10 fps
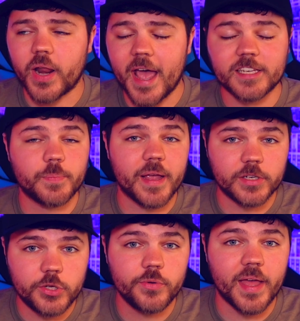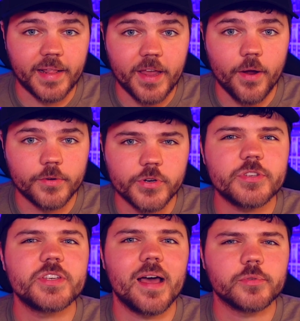aspect to that character. Do you
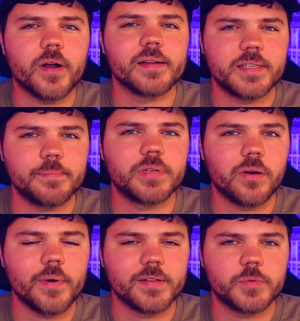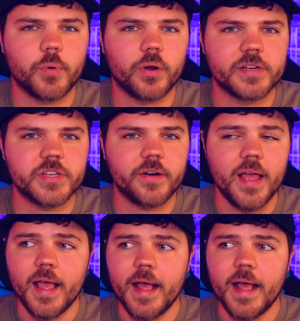see how I'm trying to tiptoe around spoilers here?